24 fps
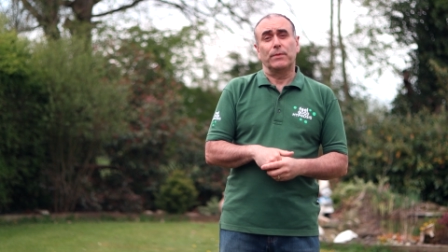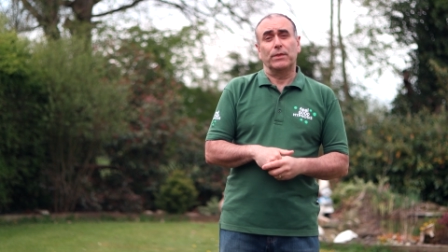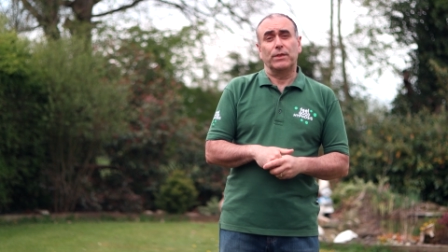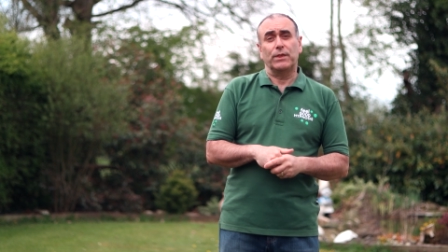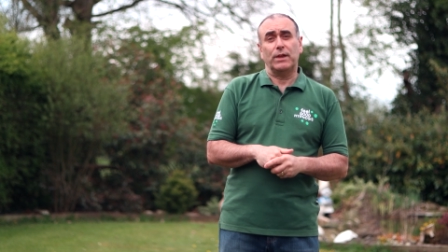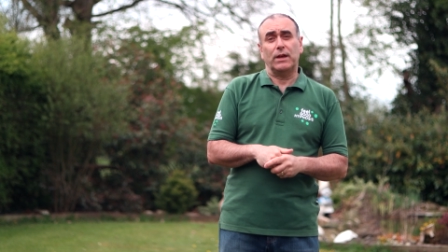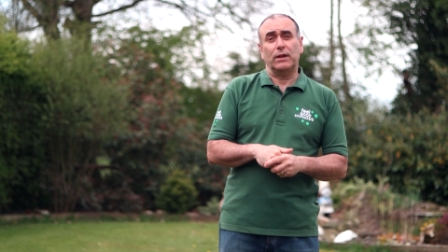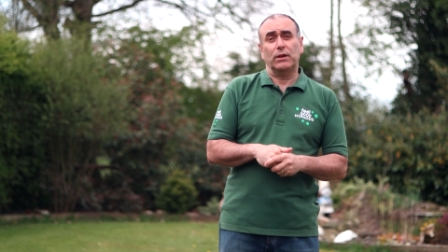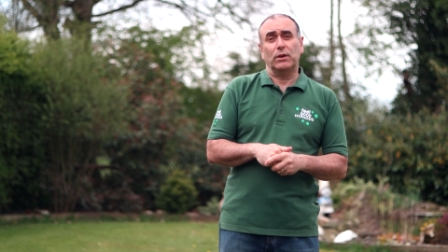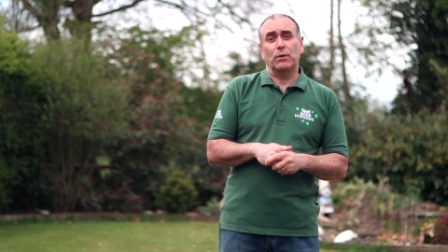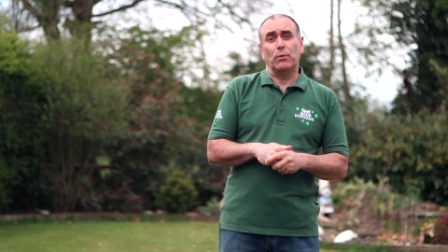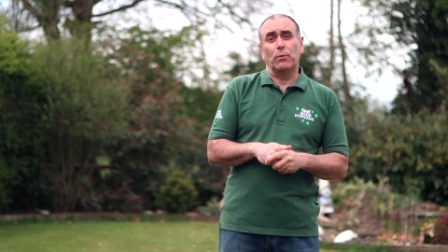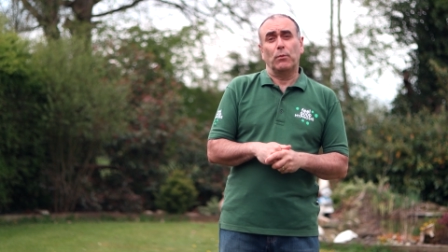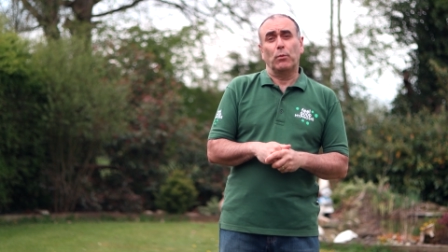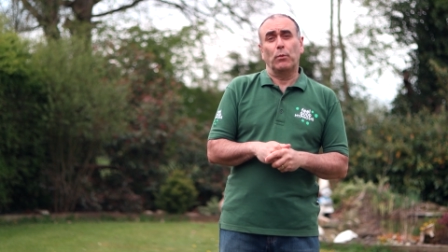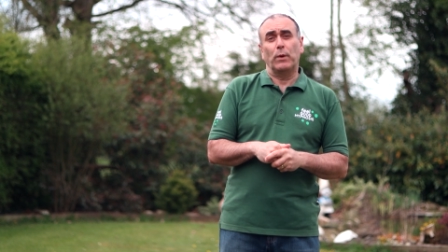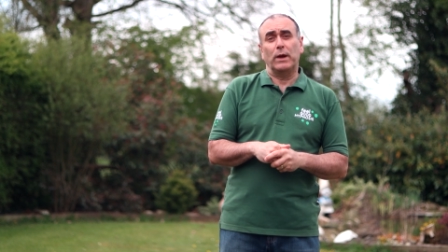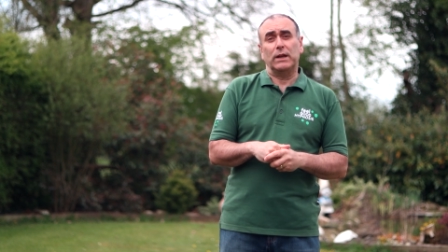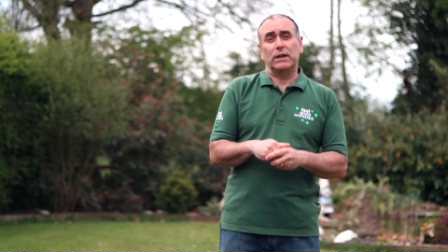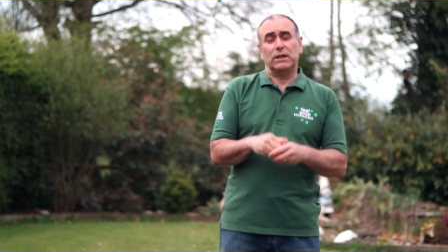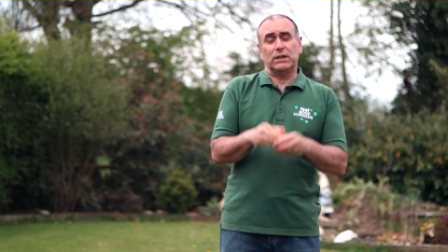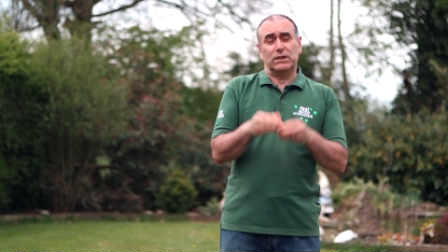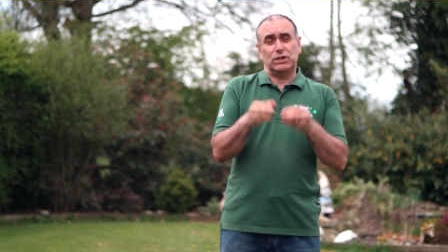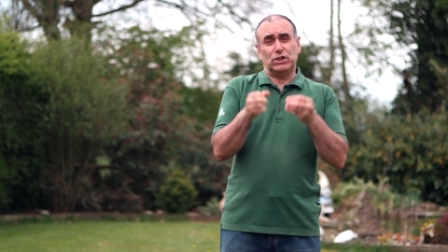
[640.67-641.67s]
than
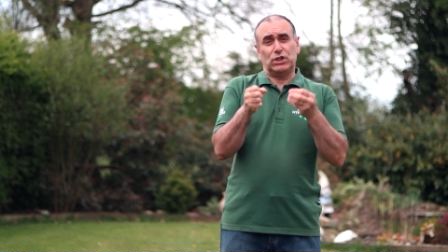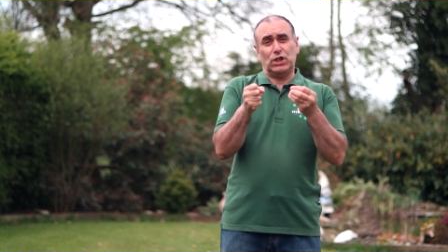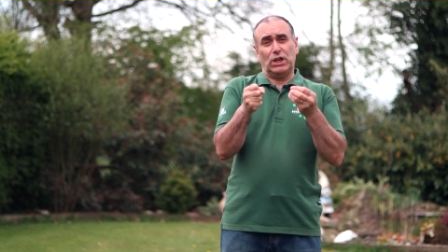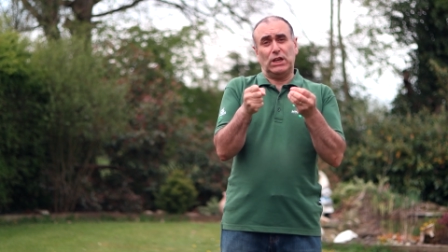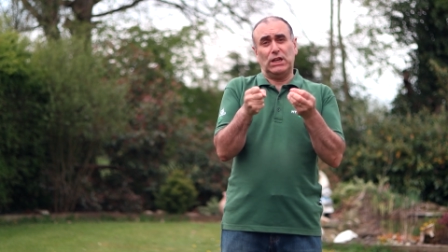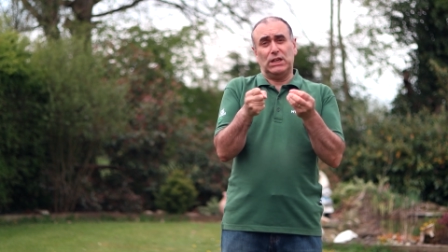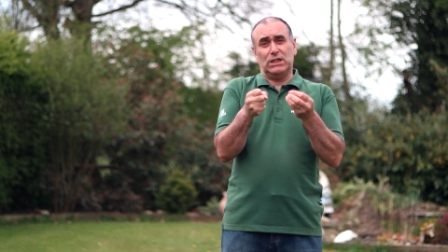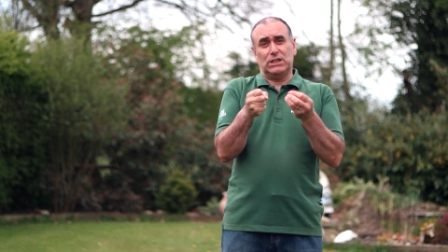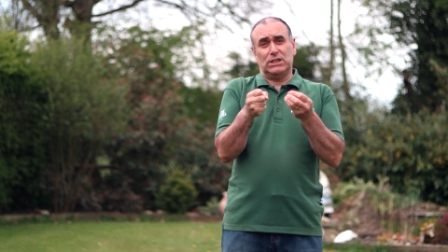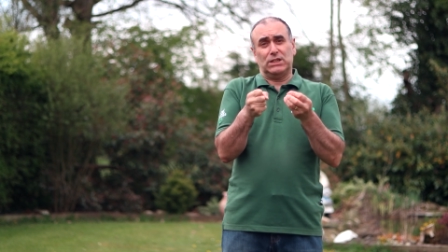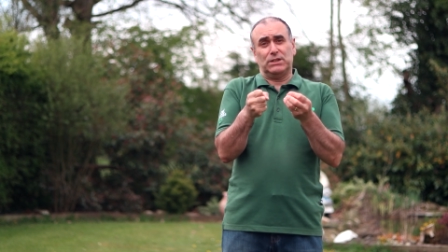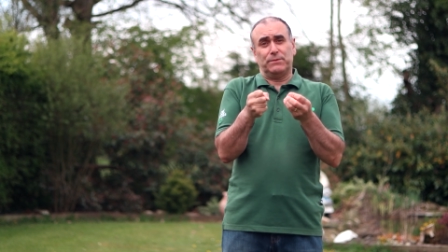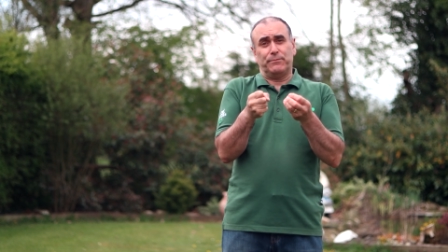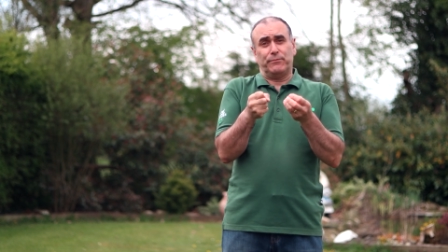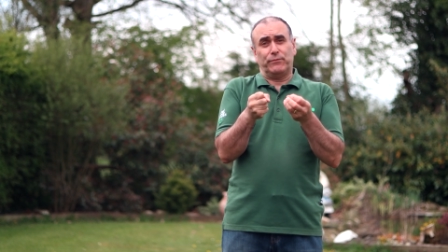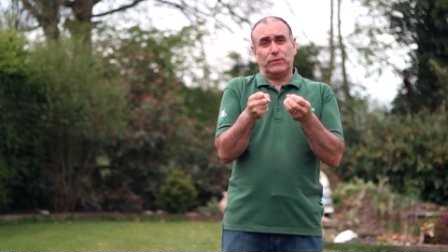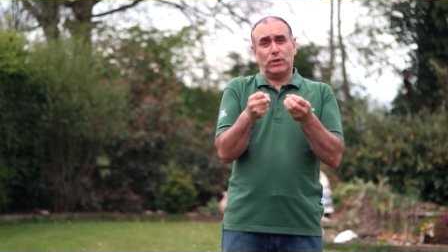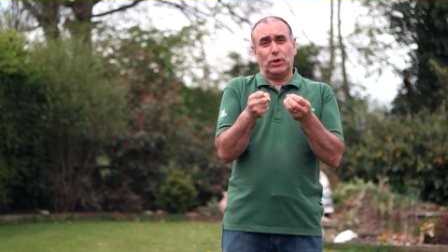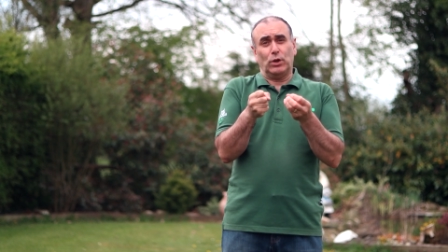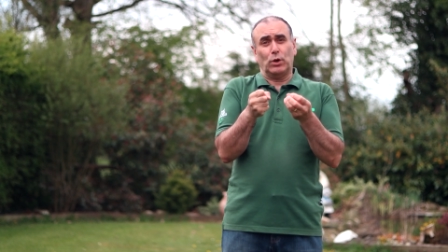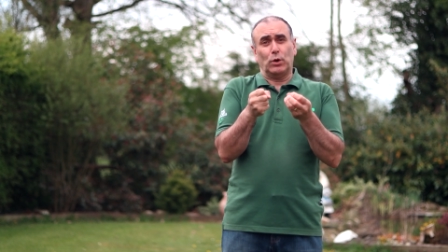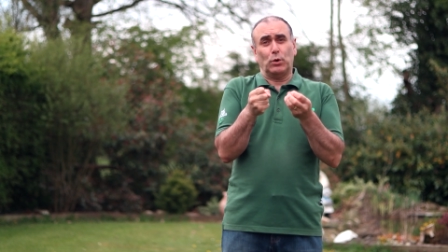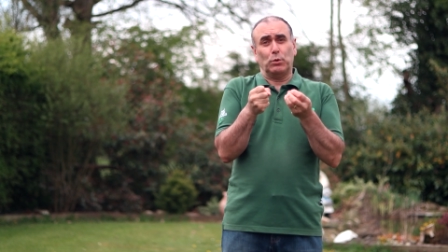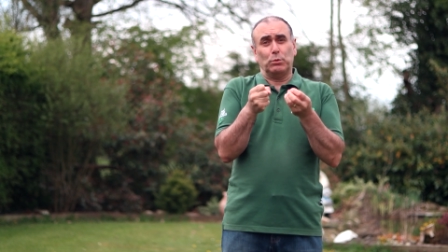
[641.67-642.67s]
when she's,
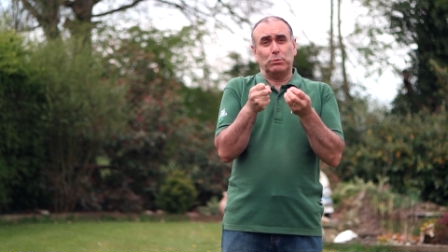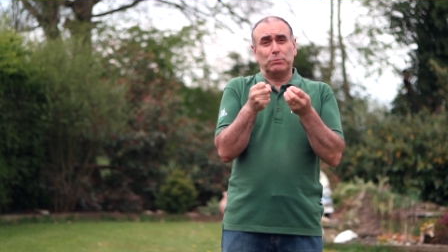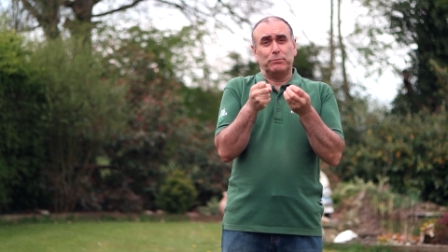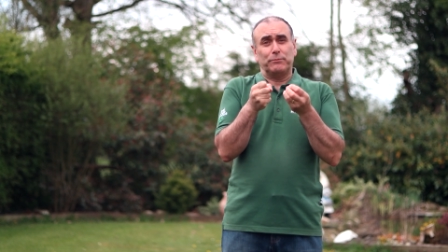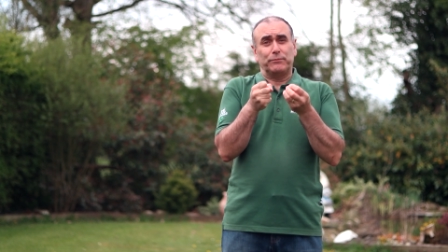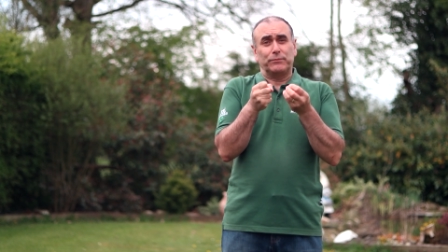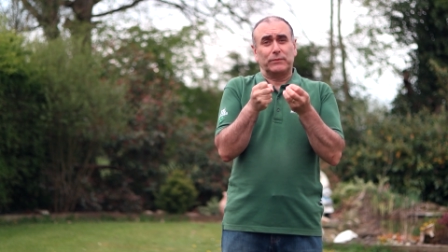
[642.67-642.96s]
you know,